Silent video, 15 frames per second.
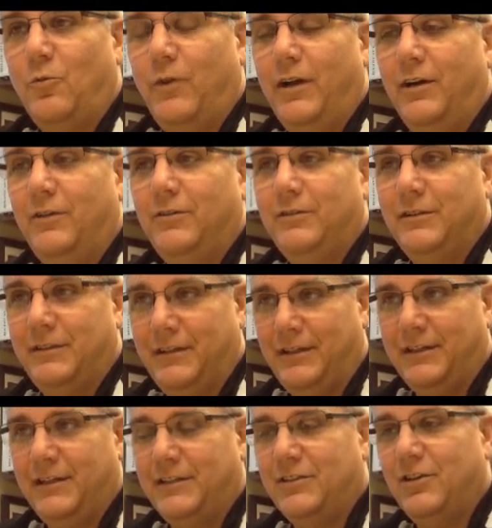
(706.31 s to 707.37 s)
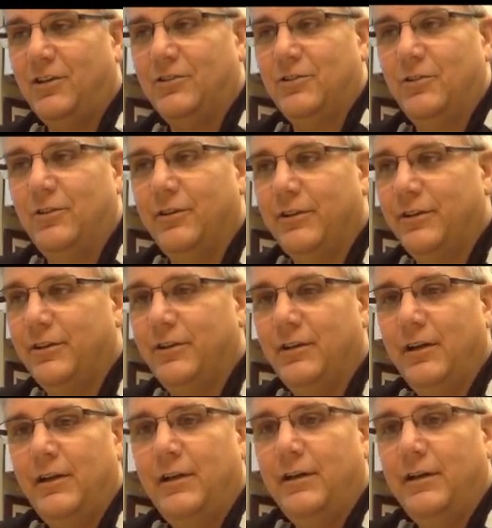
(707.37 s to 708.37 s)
Well, like I talked earlier,